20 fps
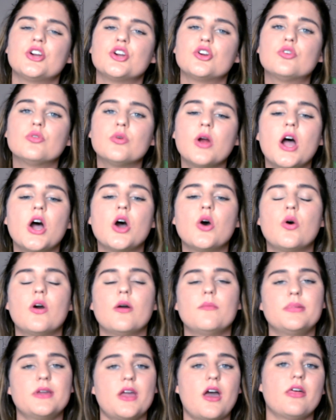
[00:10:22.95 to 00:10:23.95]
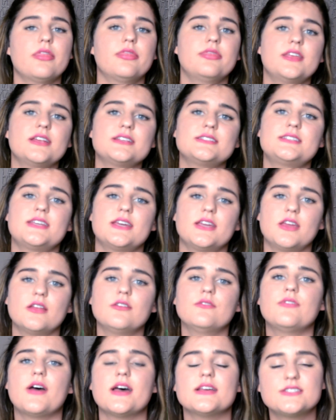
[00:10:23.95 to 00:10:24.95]
grow, be authentic,
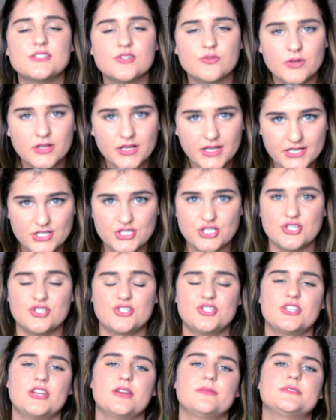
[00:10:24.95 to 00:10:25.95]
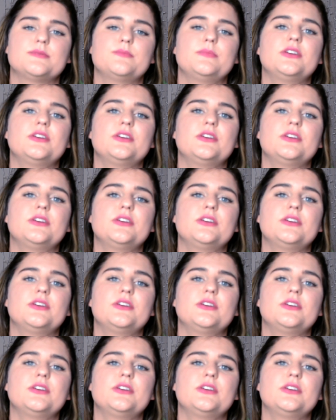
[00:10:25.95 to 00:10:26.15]
invest in relationships,